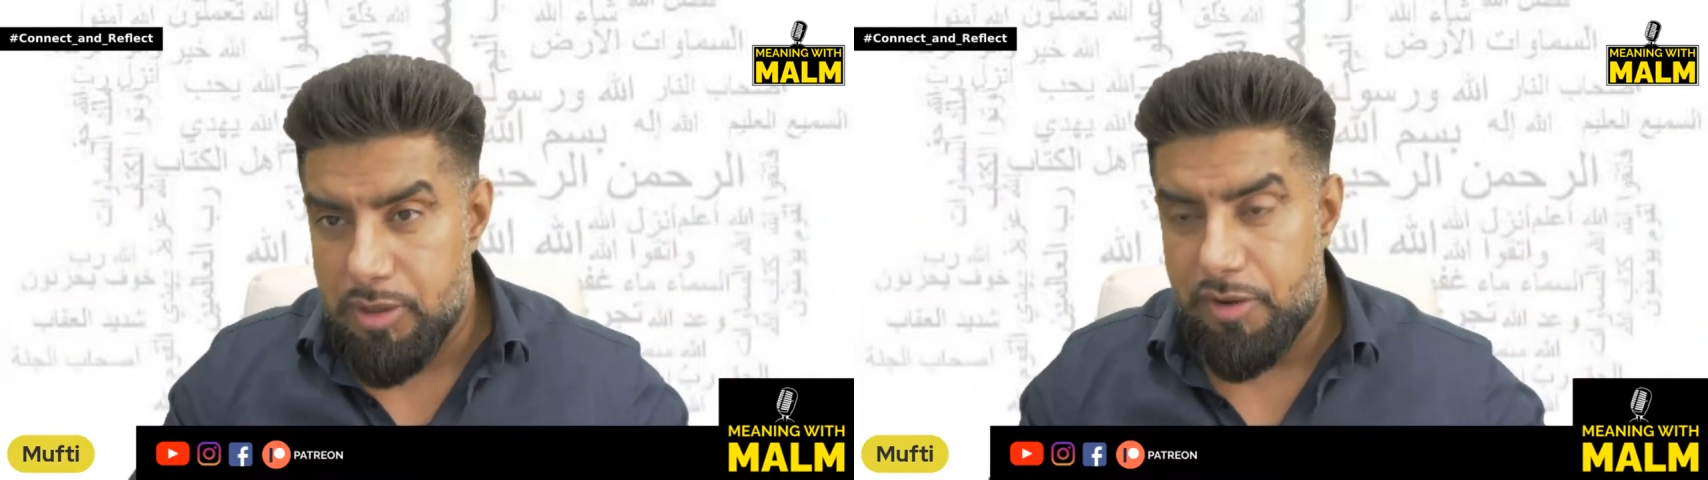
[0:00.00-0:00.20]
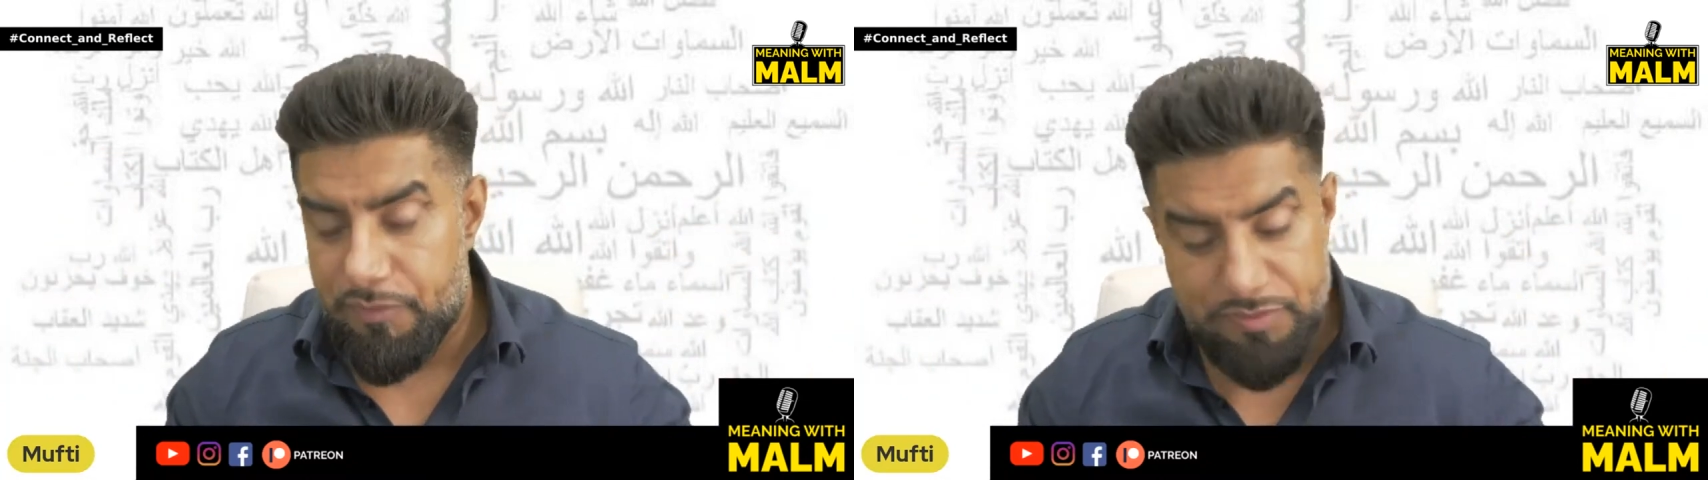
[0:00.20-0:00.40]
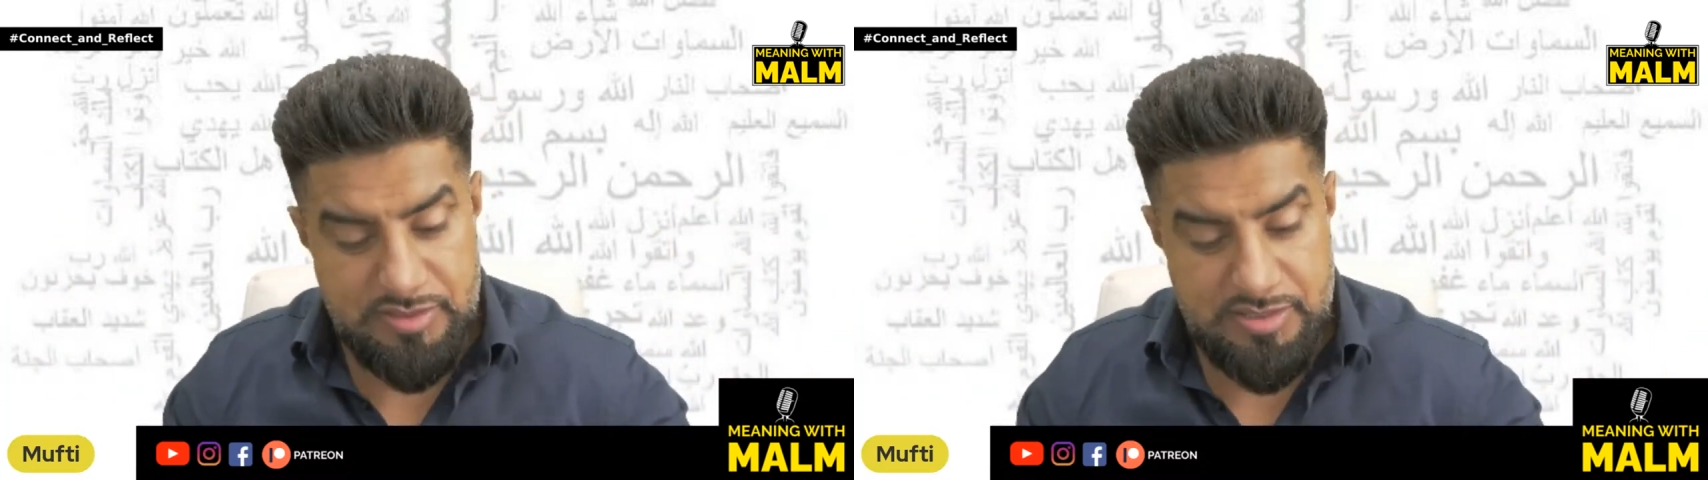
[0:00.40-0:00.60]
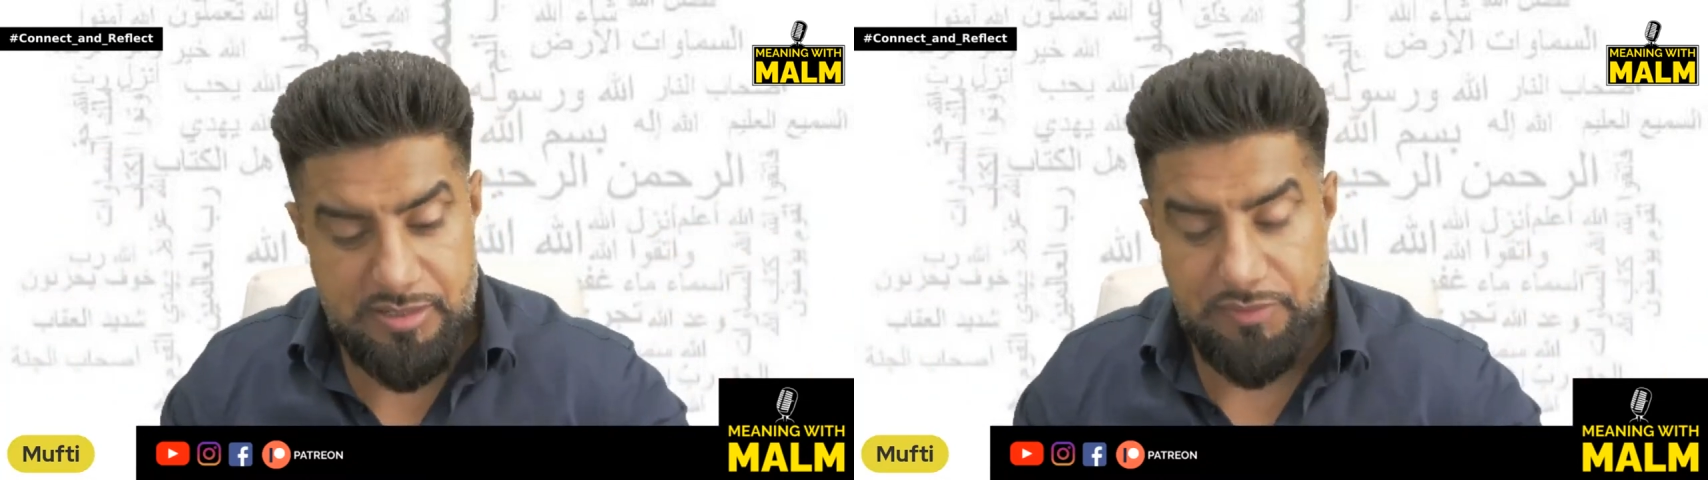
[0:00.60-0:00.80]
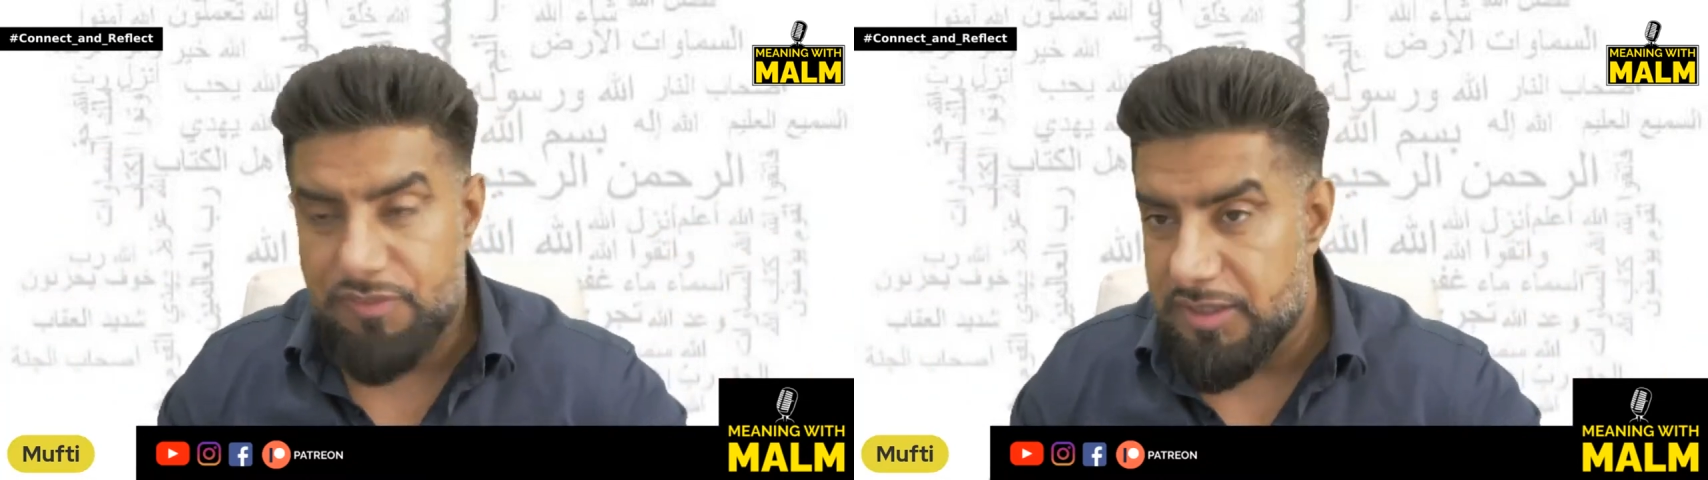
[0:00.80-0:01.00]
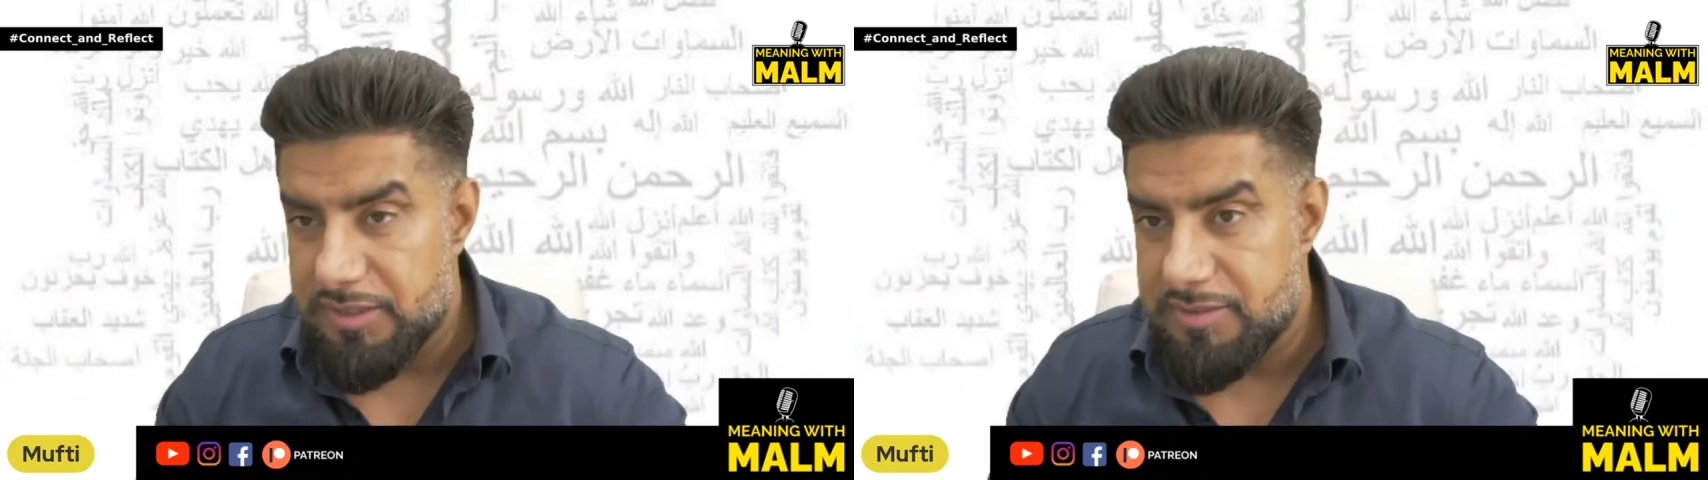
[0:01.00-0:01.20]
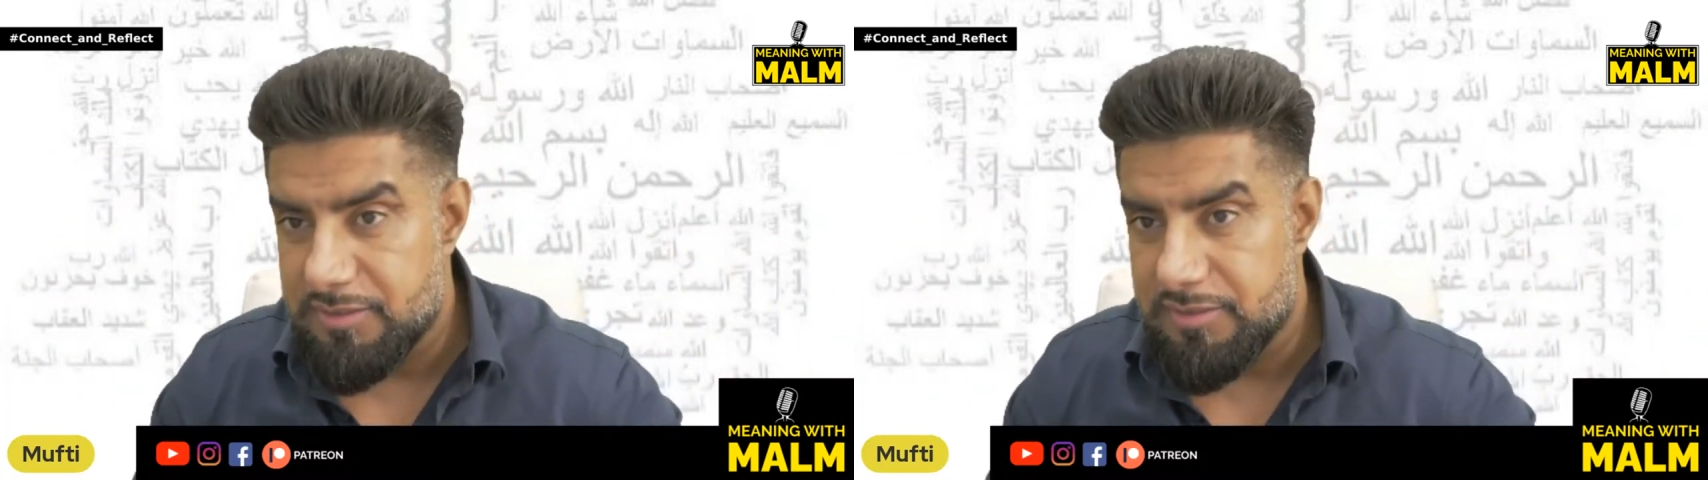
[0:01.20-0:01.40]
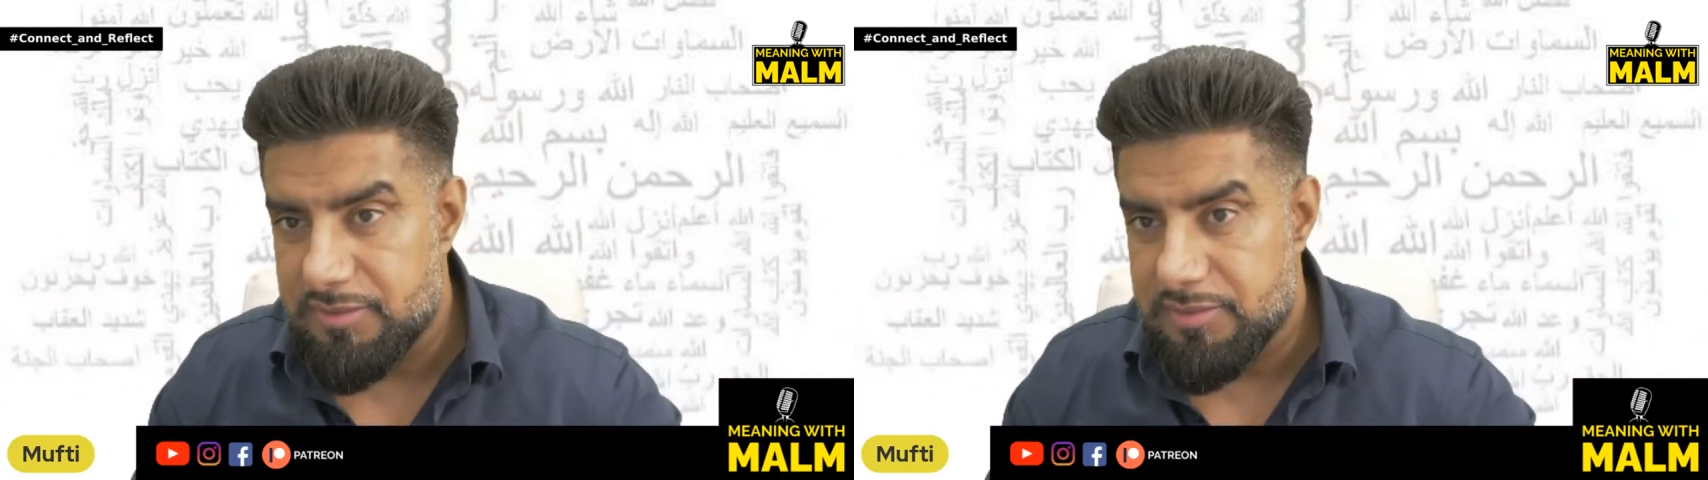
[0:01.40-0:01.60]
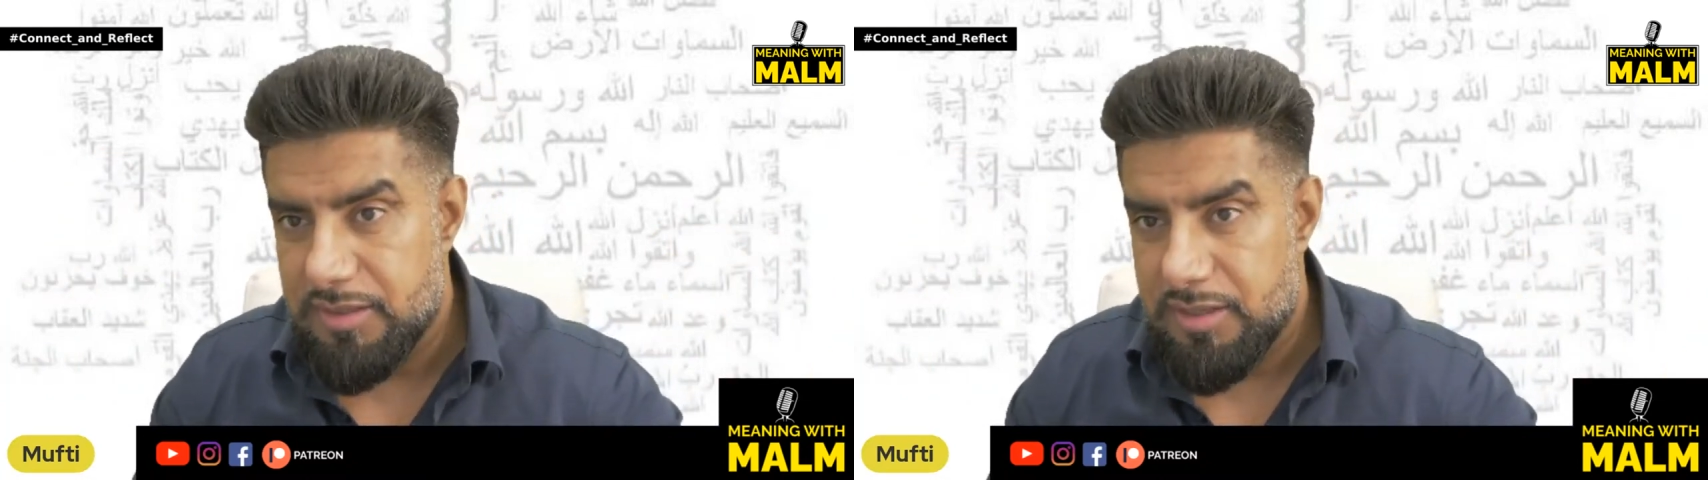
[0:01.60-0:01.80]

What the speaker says: obviously fighters.